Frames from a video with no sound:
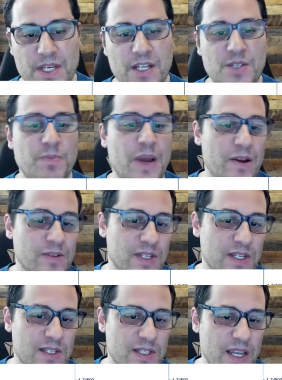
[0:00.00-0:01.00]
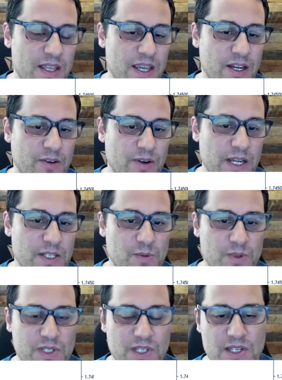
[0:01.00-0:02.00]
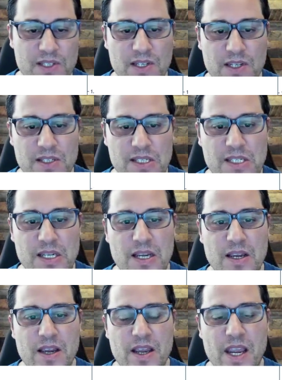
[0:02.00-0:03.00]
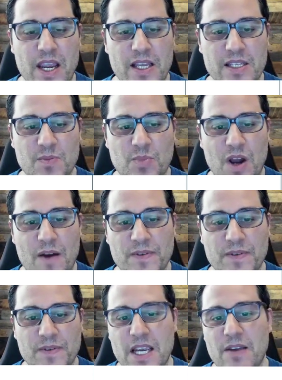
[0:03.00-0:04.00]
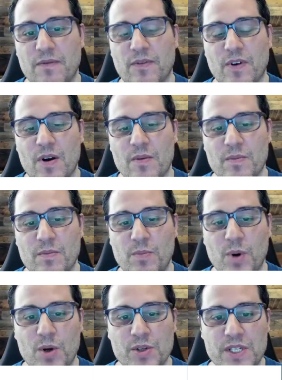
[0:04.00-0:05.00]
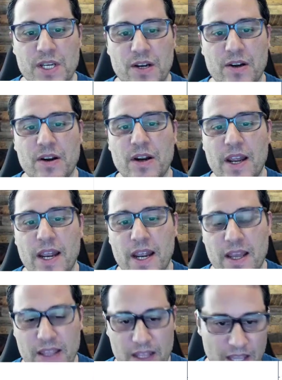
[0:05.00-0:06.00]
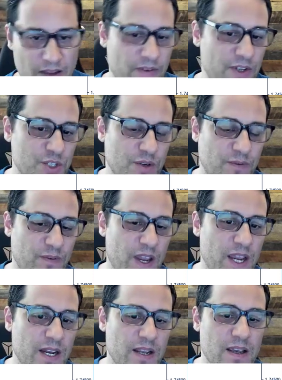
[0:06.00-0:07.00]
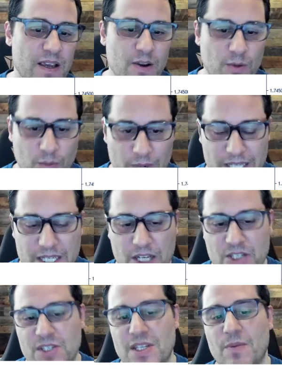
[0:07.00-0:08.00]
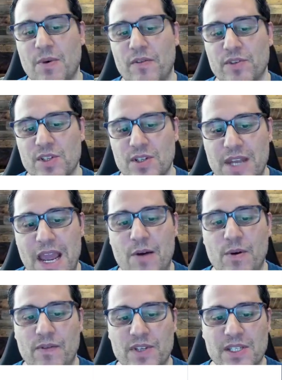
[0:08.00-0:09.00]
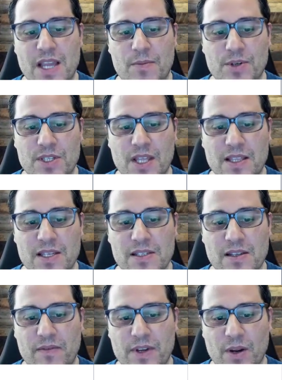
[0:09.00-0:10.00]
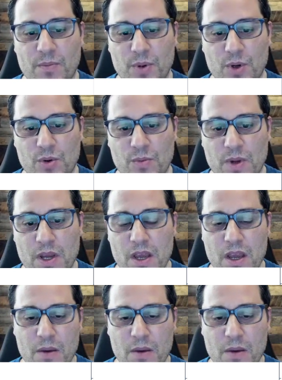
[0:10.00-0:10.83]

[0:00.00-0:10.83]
touch, bounces, and then creates resistance and some profit taking from bulls here. And then they eventually fade, retouch the same level. So now we've established that this level here, boom,